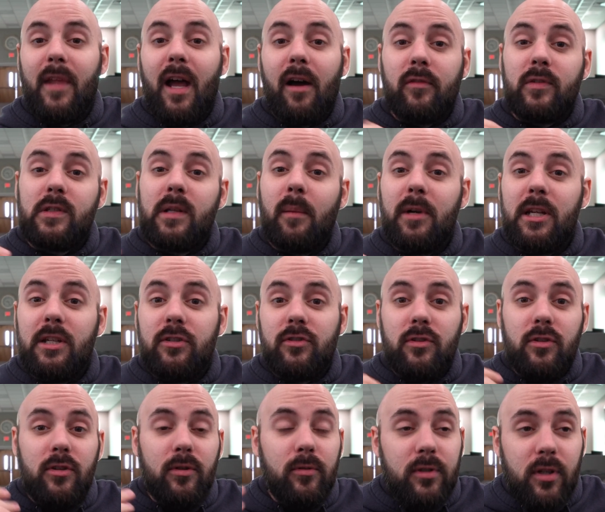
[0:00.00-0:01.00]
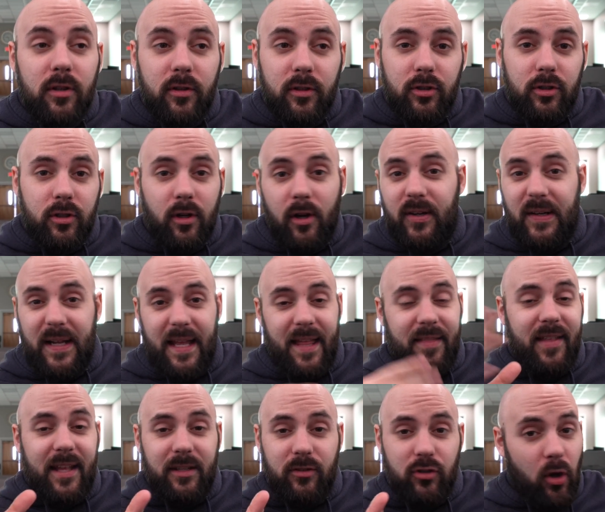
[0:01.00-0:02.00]
Now, if somebody's new to the show
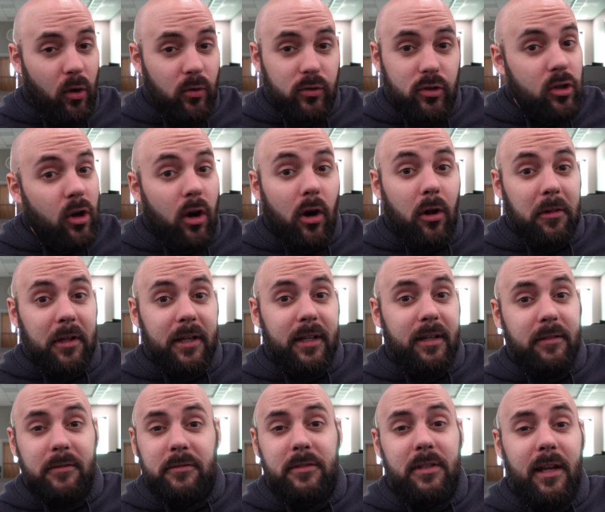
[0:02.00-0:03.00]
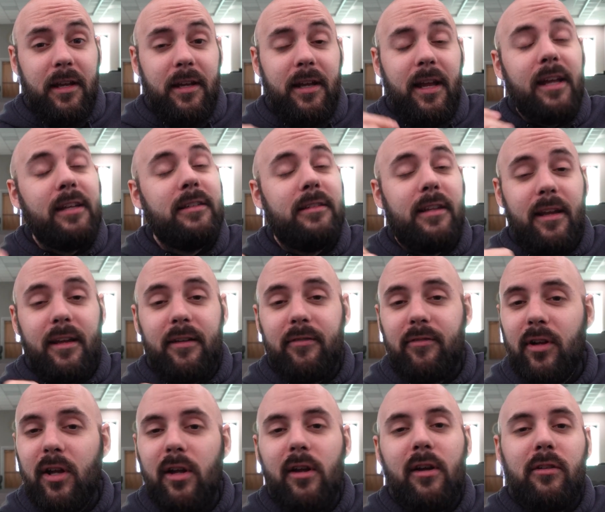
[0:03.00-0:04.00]
and they don't call in and say, hey,
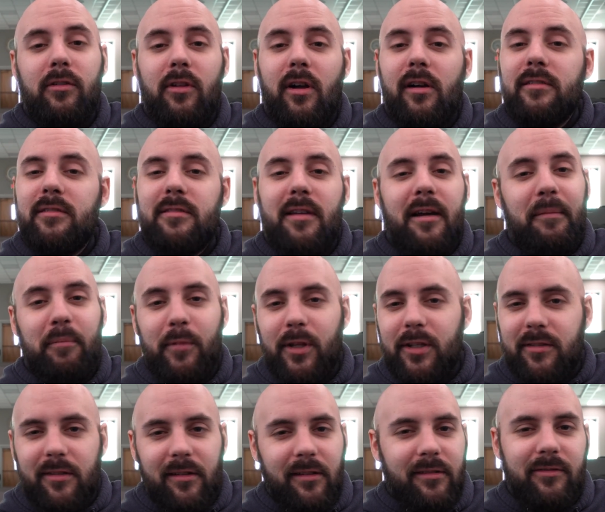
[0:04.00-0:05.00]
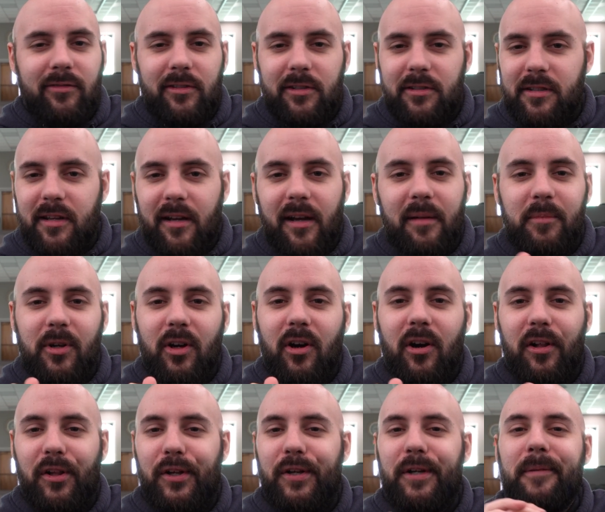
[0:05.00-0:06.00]
Dave, long-time listener, first-time
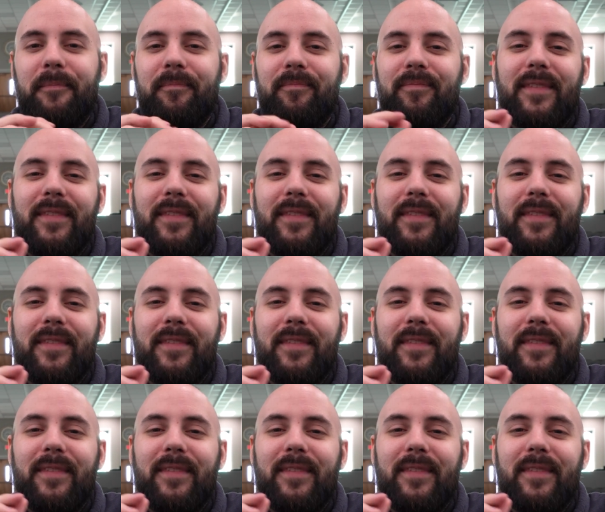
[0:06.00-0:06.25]
caller,